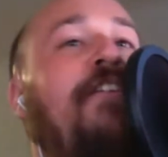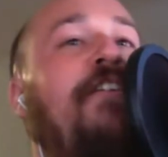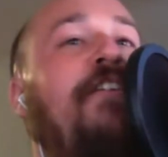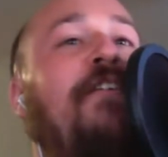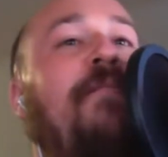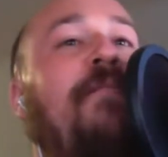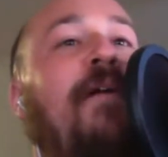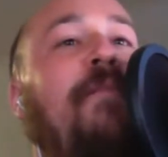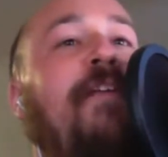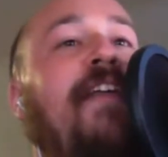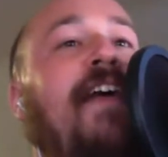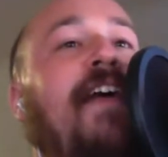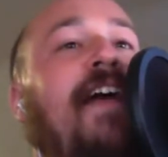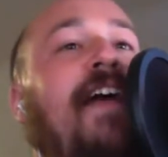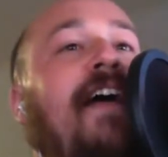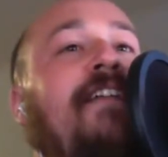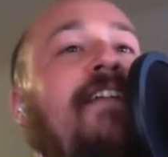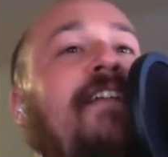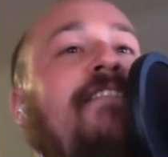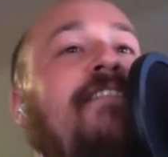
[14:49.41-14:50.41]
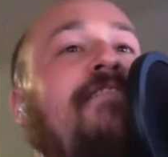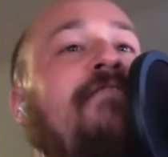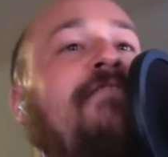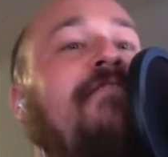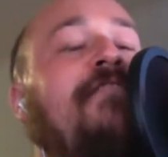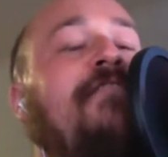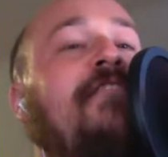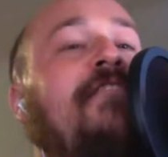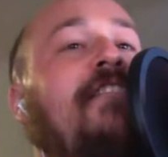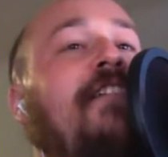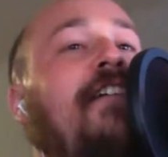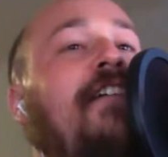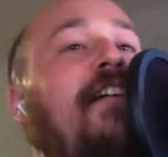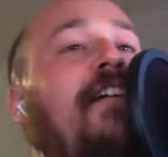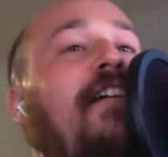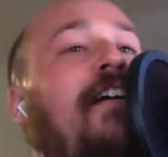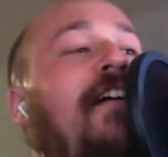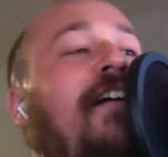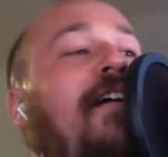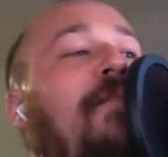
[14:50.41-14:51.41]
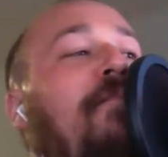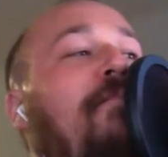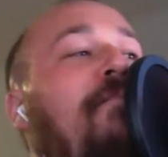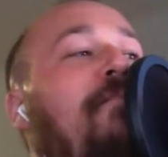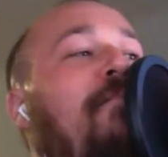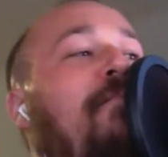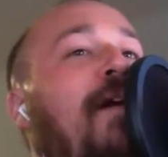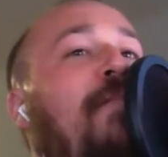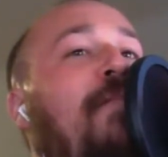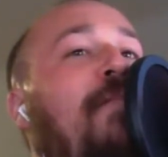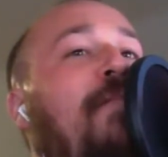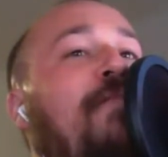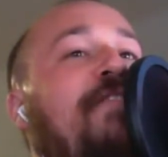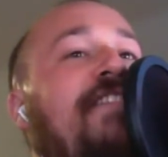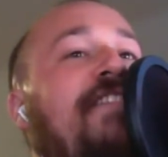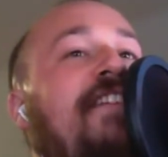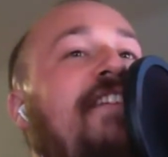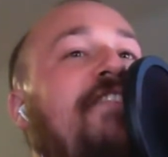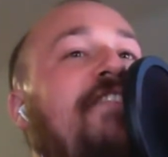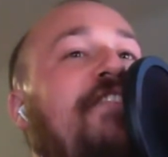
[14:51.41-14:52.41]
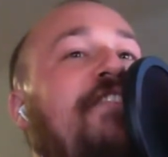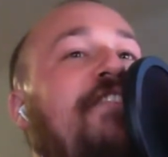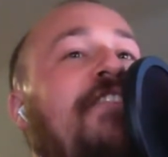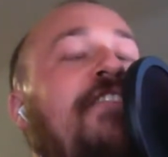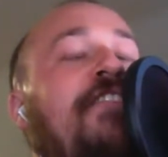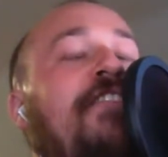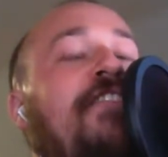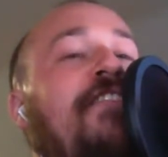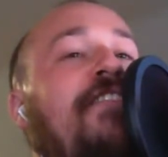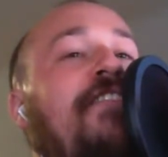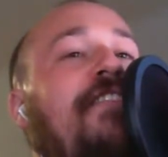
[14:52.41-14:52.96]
mom and dad. Mom was a teacher.